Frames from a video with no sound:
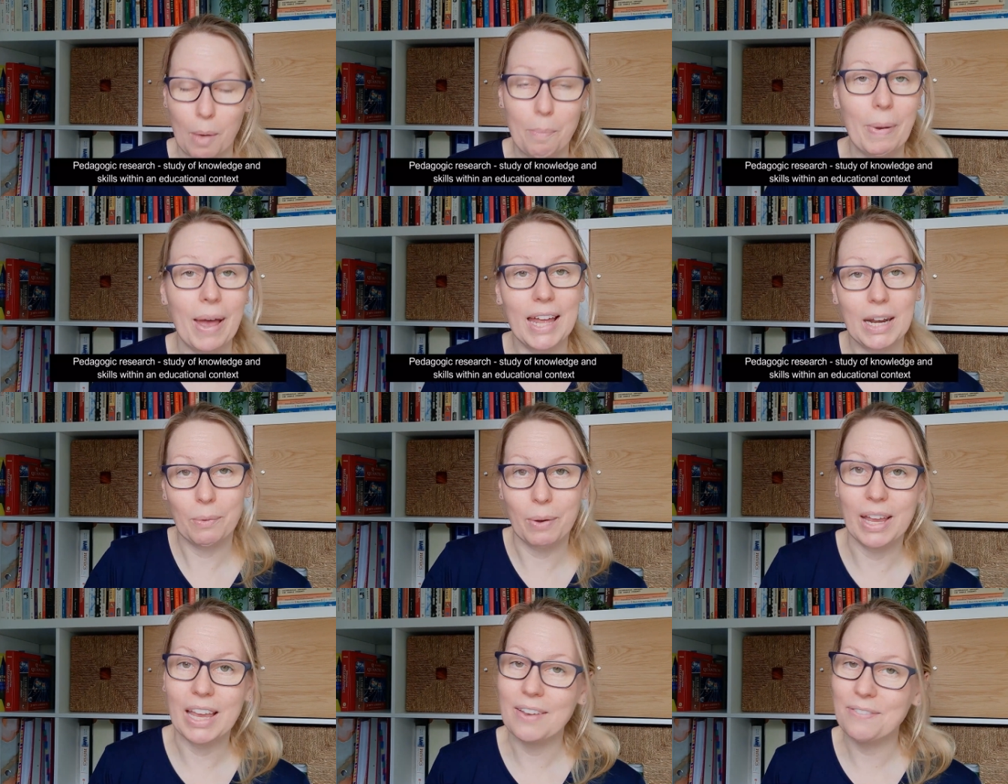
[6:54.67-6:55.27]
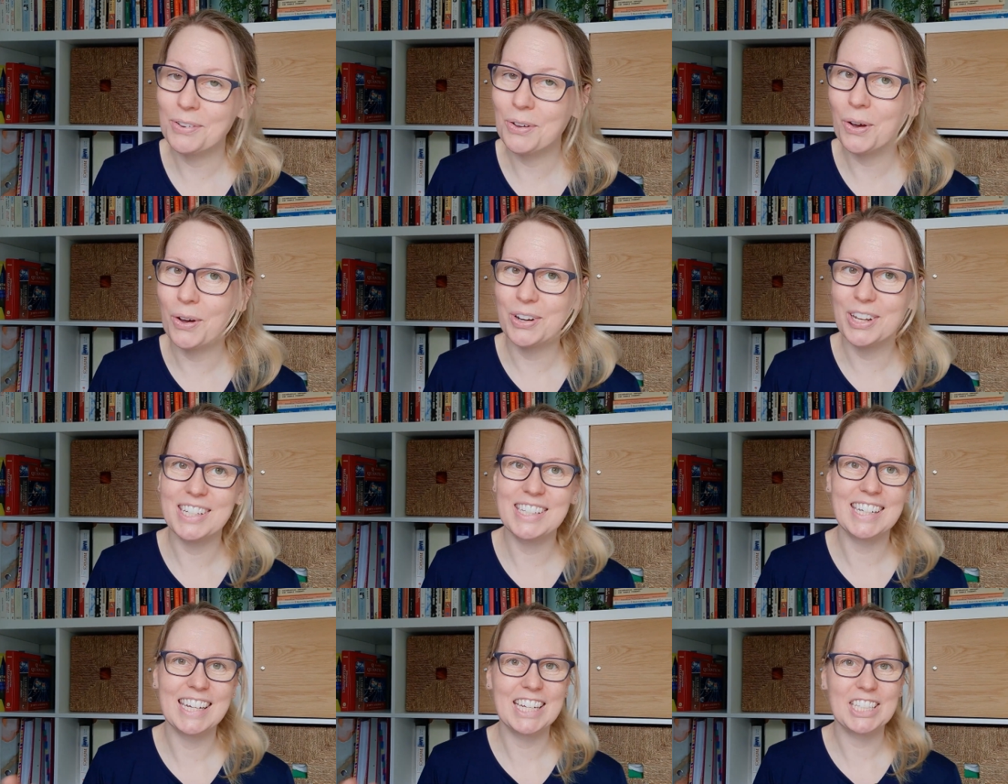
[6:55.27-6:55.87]
But anyway, if you're on
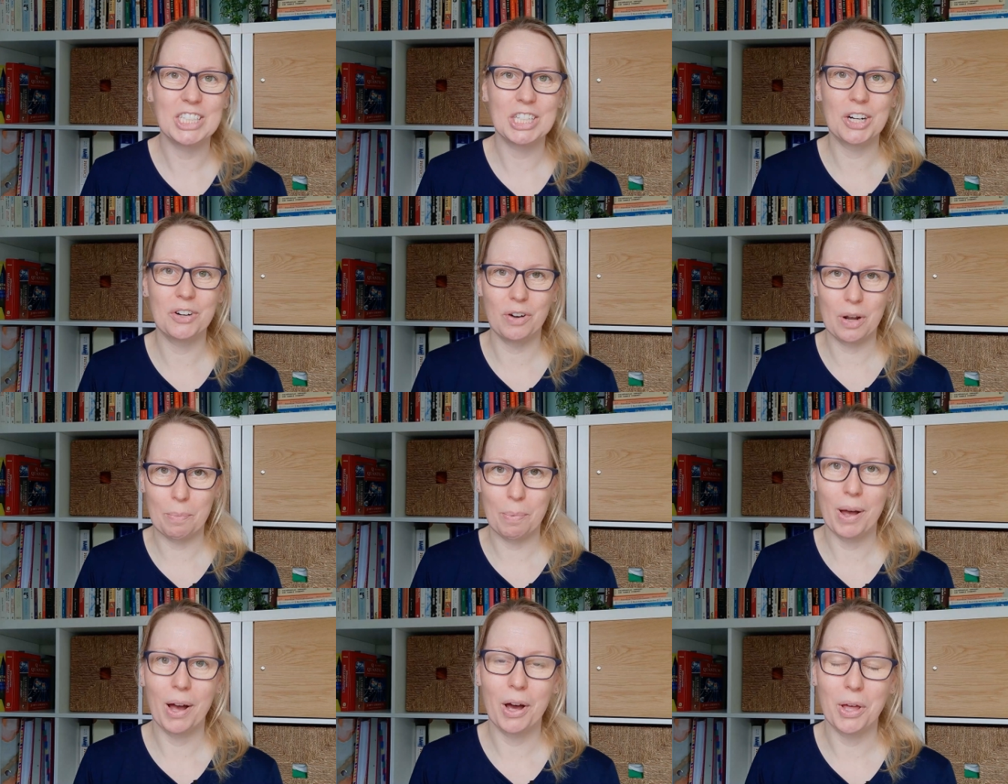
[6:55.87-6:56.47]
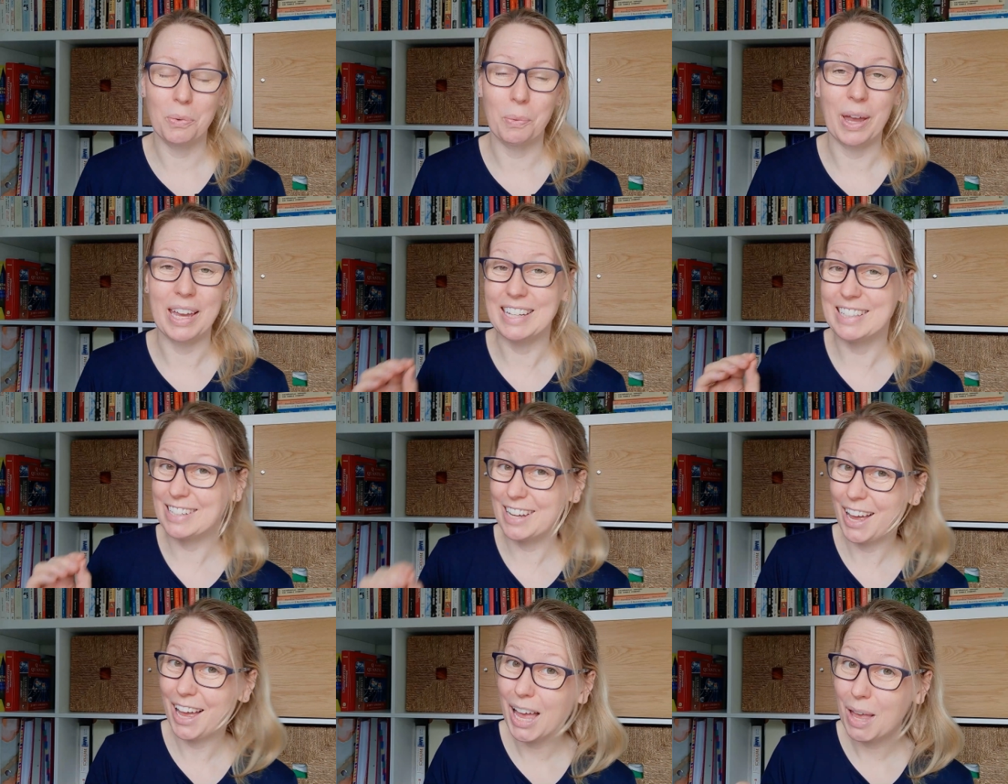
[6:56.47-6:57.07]
a teaching career pathway,
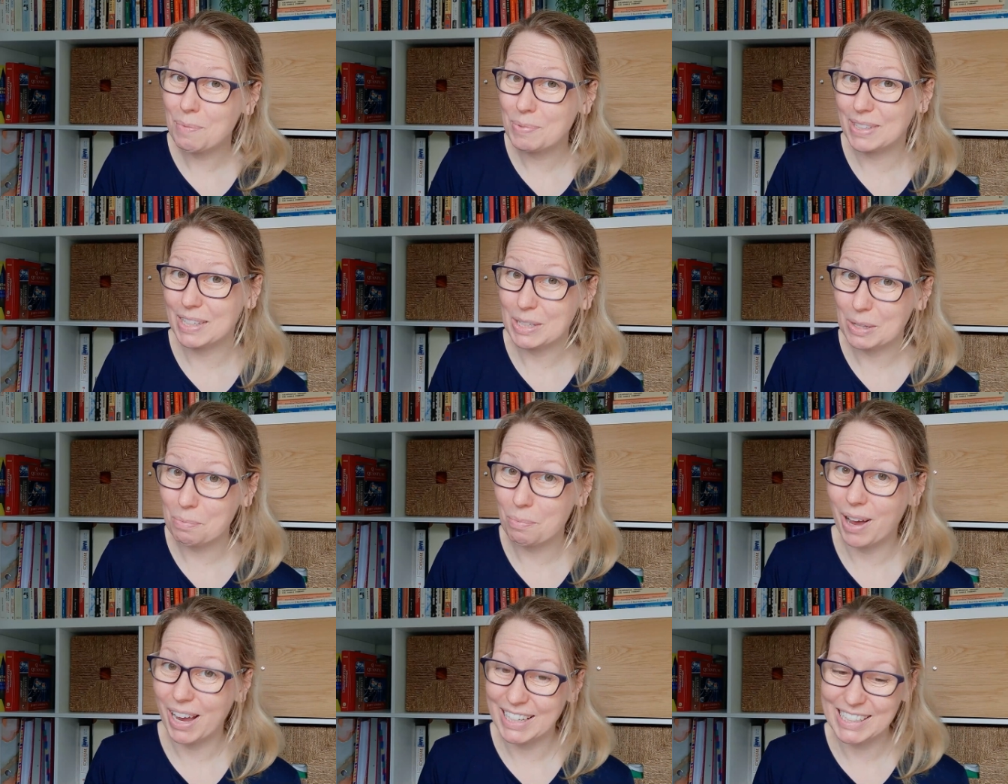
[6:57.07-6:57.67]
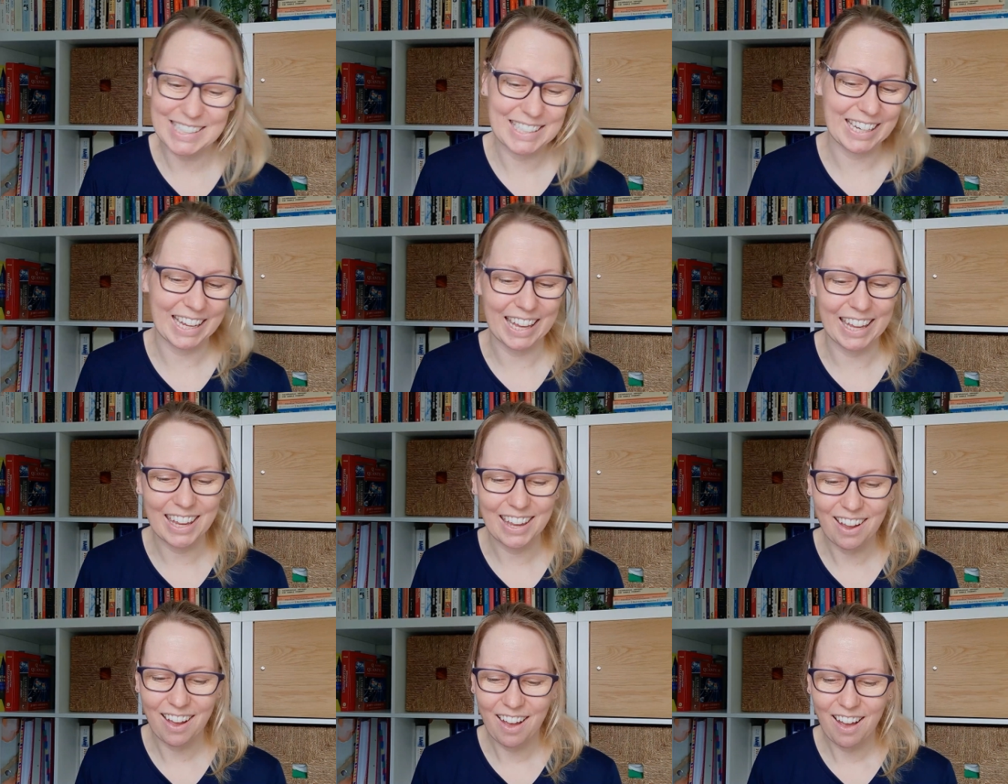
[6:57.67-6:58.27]
terms that you might
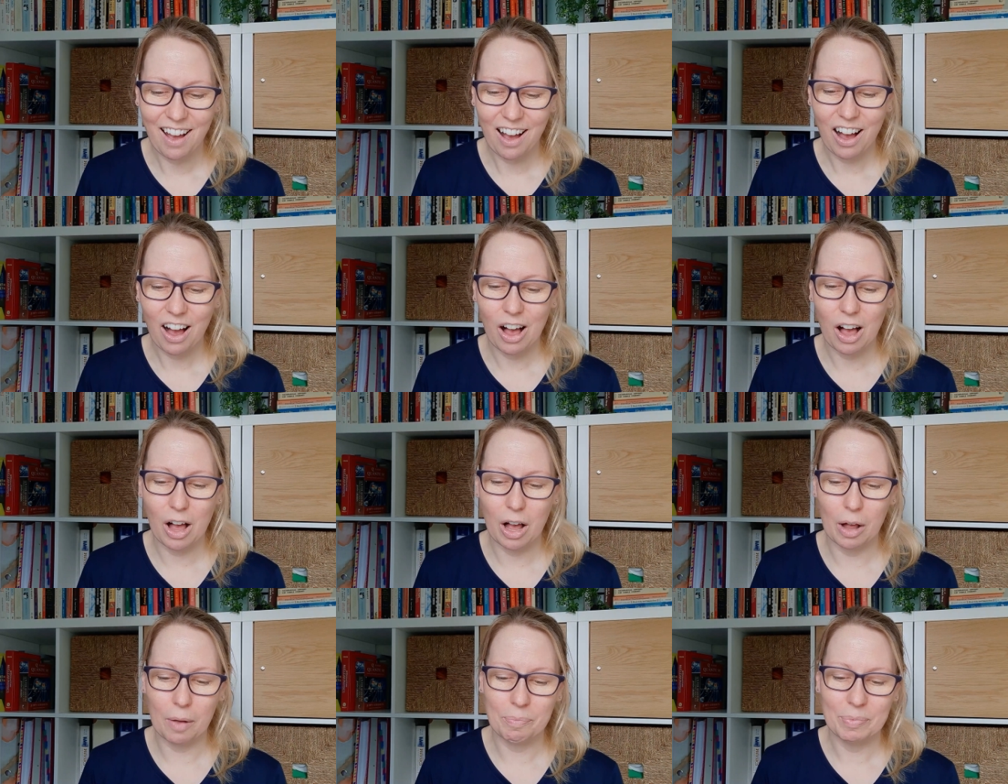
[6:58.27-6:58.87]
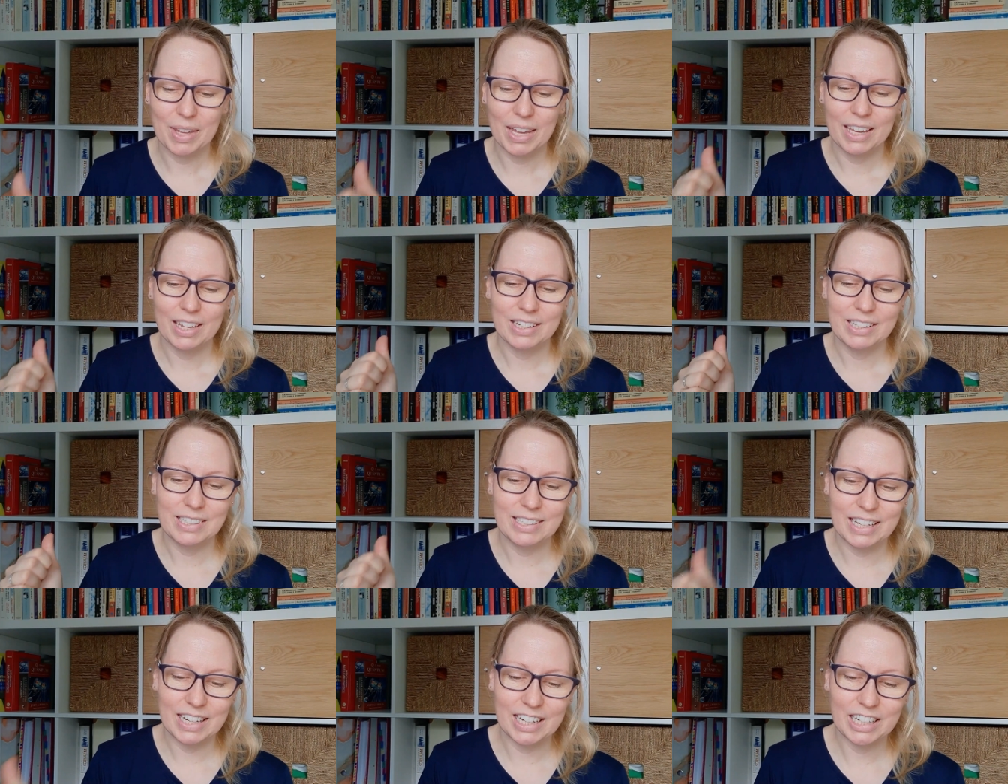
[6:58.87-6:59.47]
see are
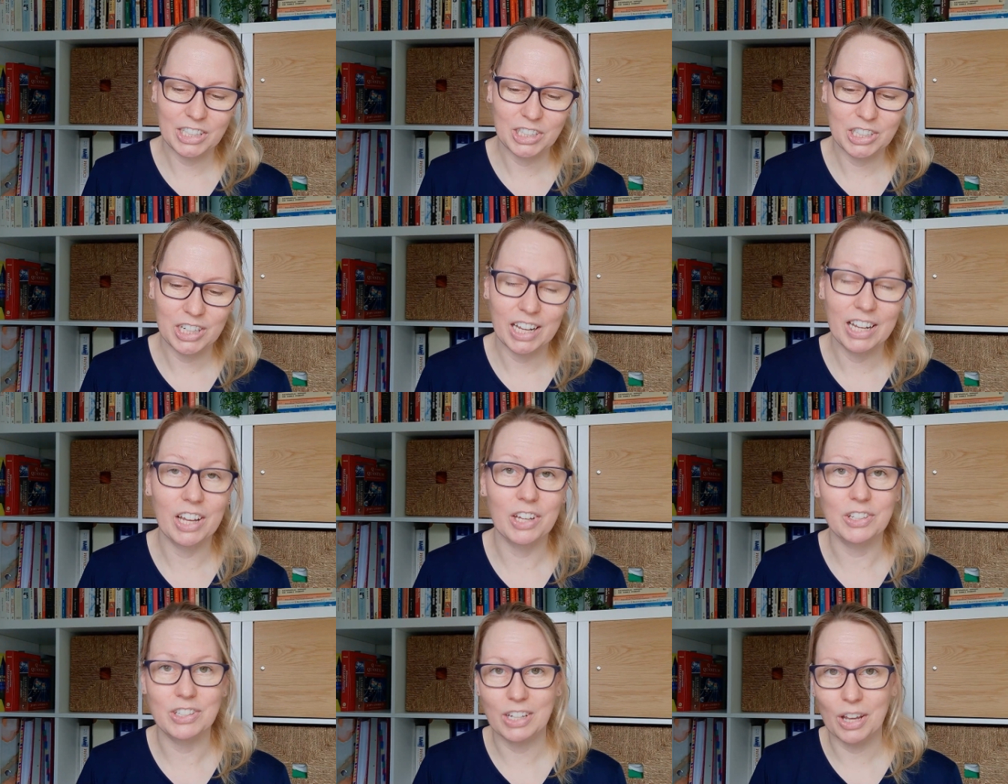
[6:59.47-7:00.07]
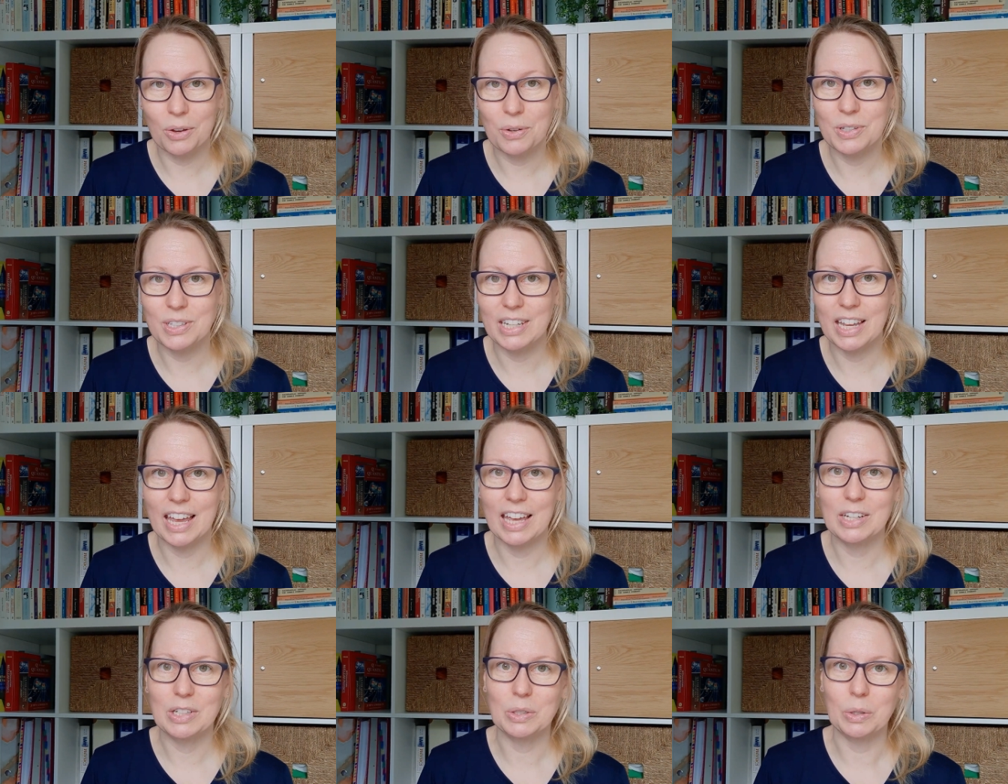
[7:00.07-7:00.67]
teaching
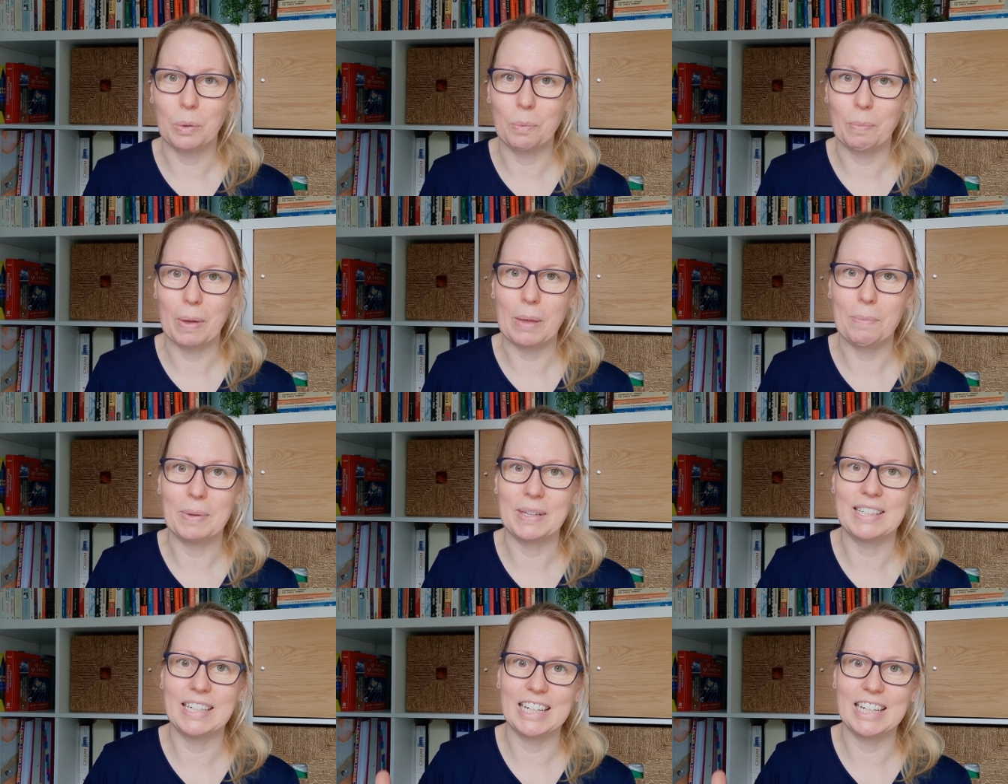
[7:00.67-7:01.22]
associate or maybe